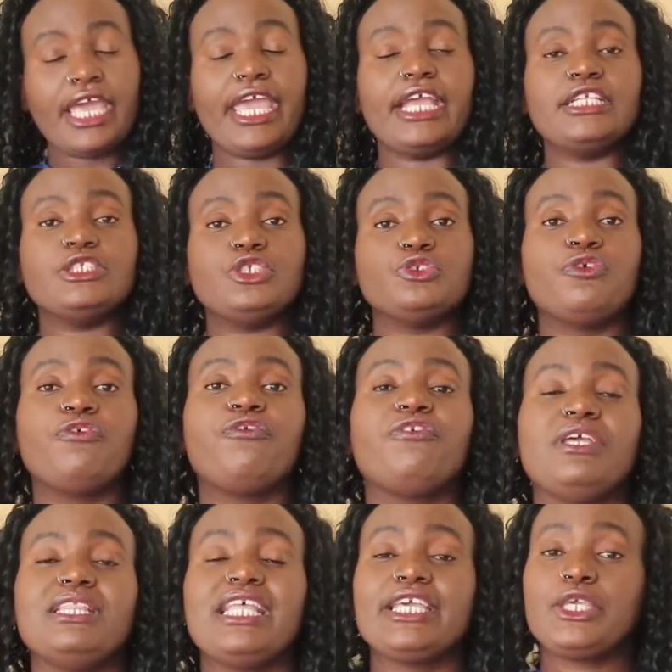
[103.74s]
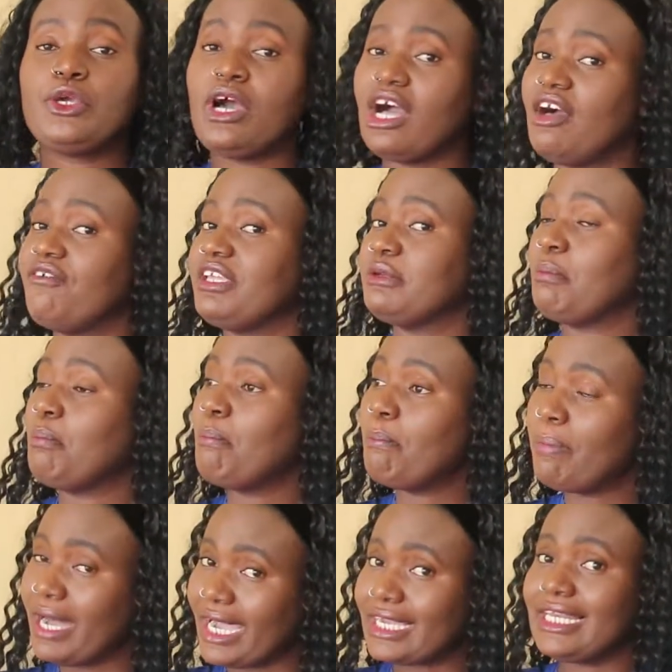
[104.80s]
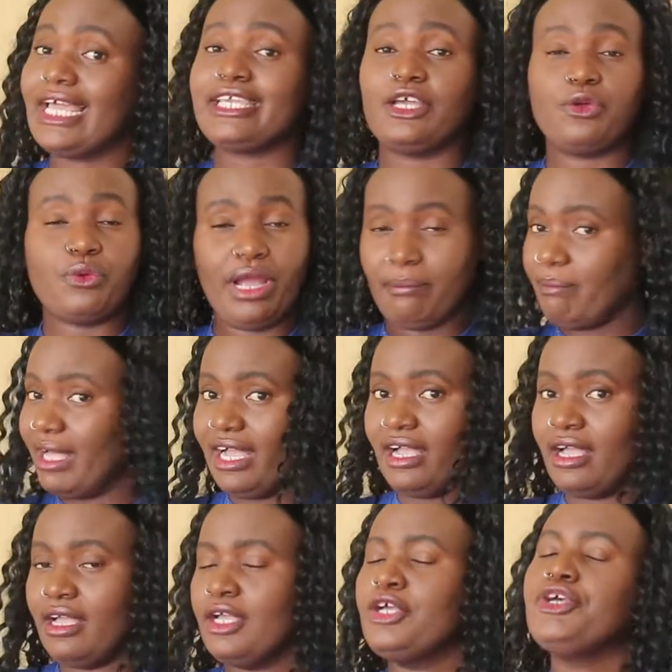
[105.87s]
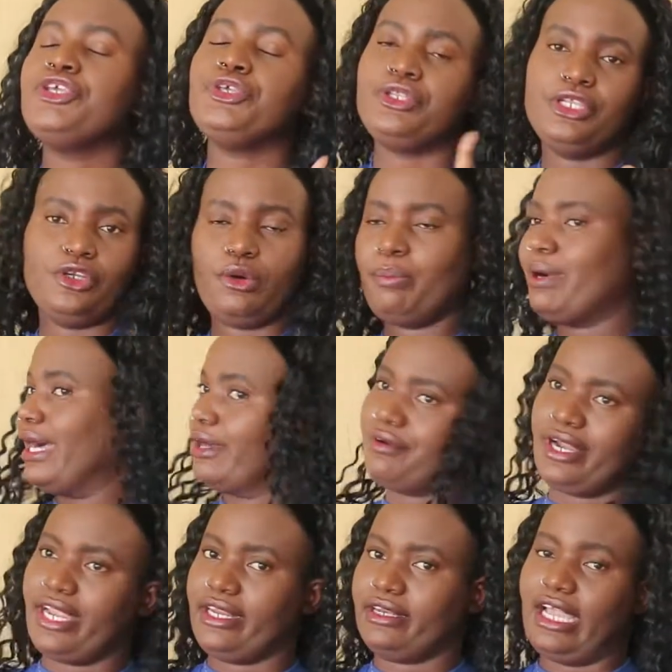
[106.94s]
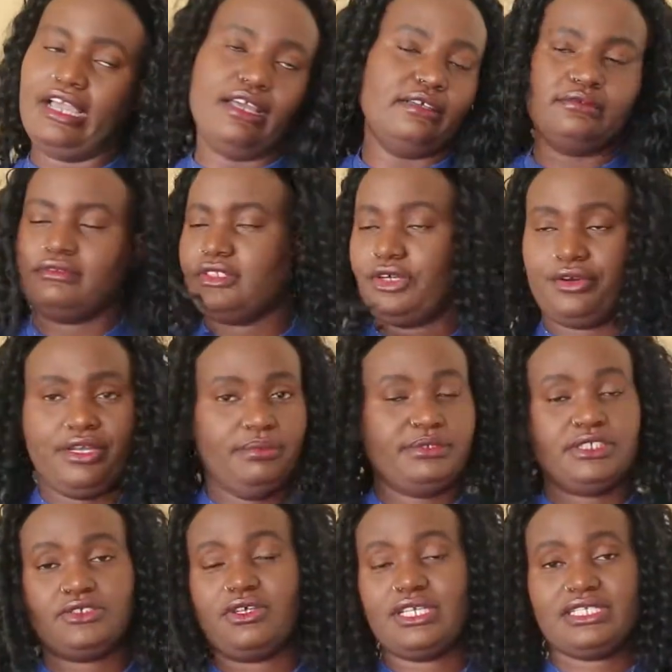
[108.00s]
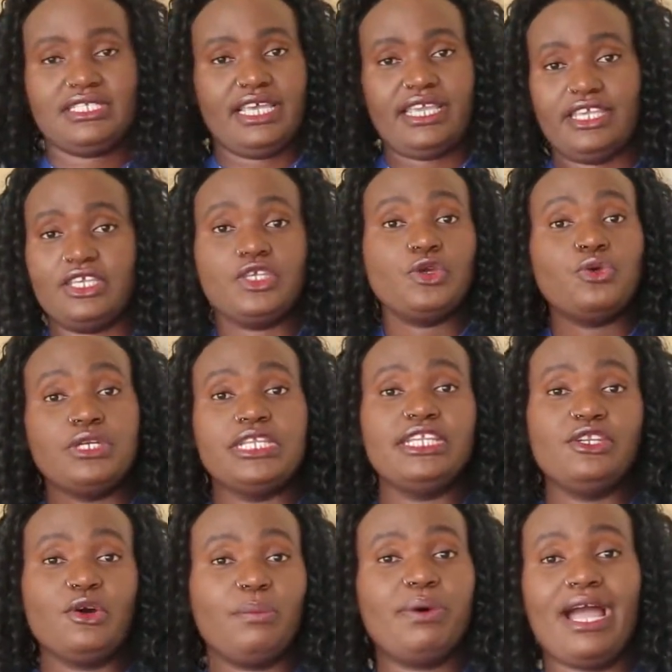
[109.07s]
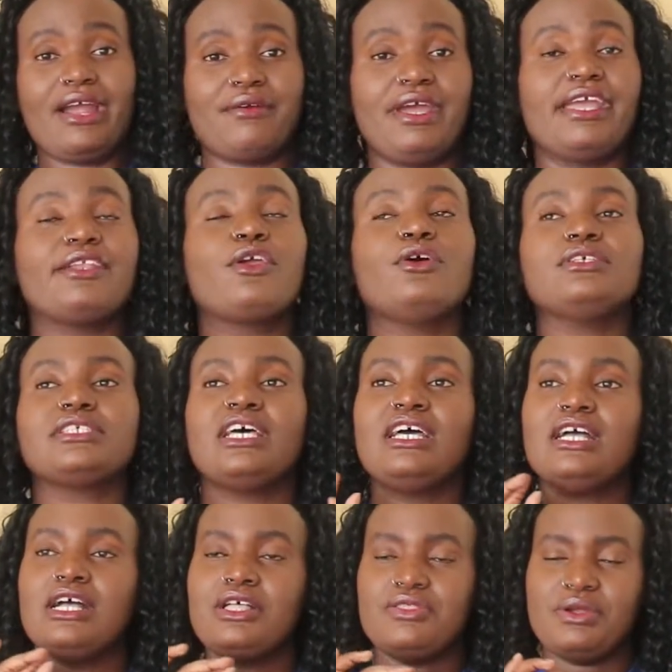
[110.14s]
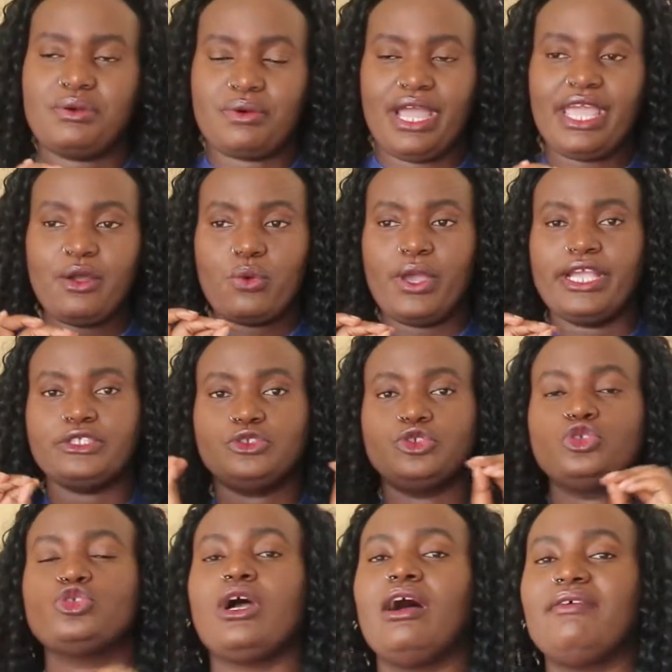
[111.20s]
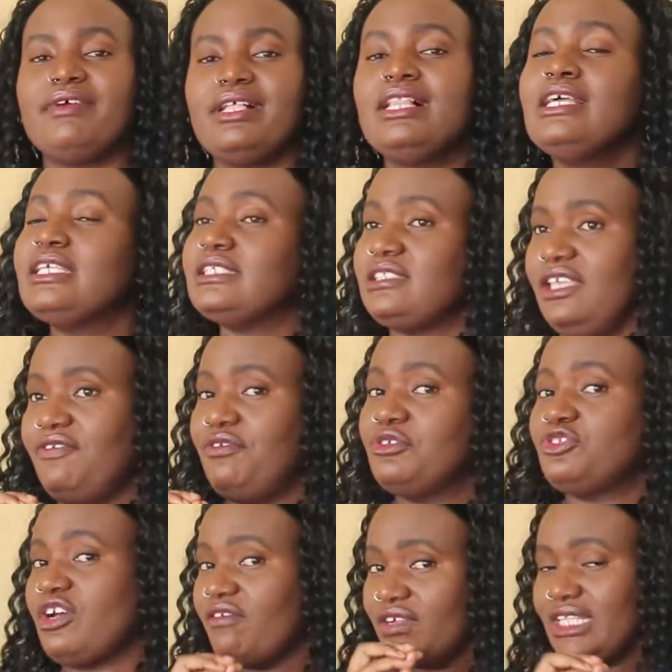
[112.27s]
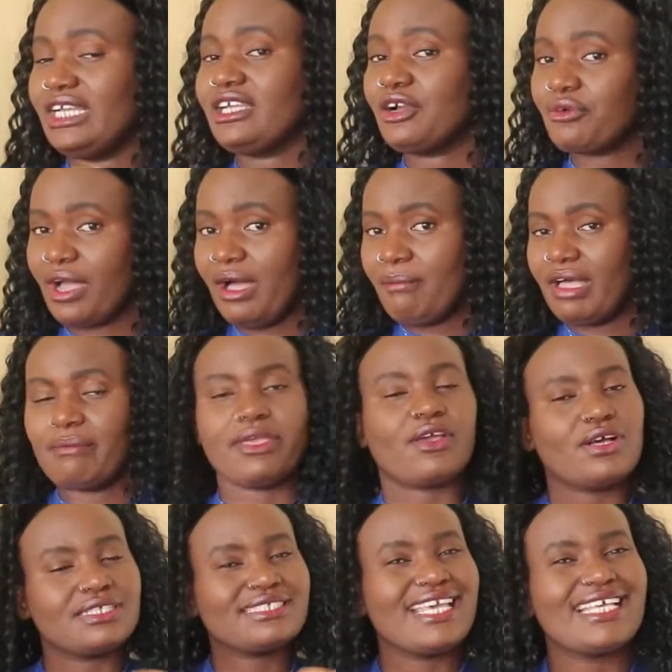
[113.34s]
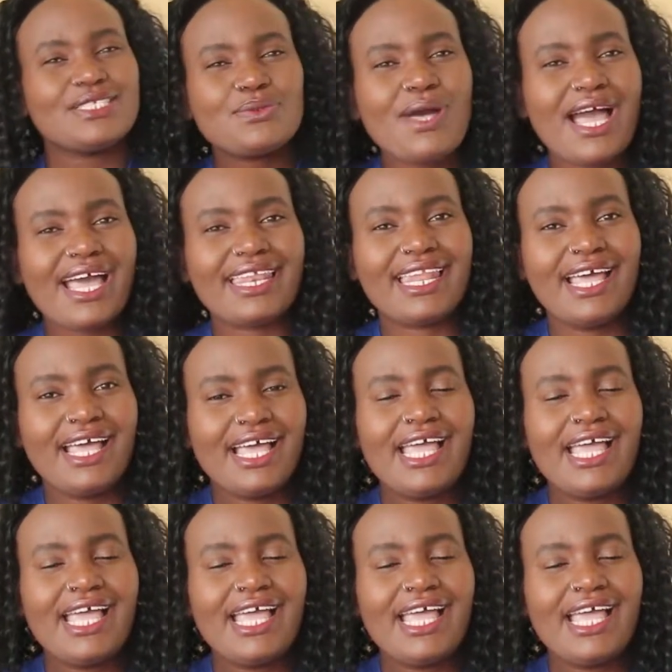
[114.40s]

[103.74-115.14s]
and you feel like you haven't packed like a grandma, you did not pack right. Sorry, I'm just gonna say you did not pack right, because the right way to travel is if you travel like a grandma, because guess what?